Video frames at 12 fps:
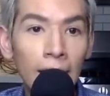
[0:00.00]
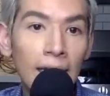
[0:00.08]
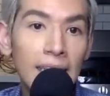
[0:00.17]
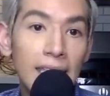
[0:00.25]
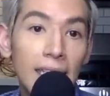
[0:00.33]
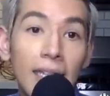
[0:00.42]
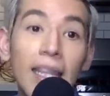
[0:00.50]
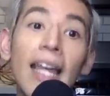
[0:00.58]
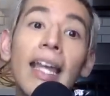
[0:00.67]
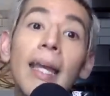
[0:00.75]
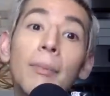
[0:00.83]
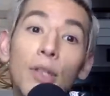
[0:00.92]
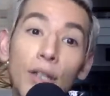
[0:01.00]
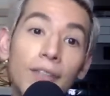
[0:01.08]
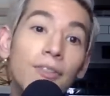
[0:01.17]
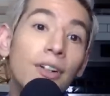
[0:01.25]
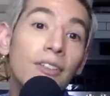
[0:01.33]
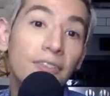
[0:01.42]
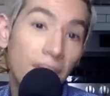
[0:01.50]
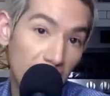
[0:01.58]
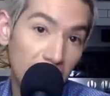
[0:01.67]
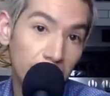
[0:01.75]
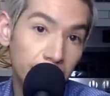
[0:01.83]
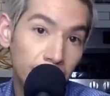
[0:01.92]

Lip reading: He said that they came looking for a fight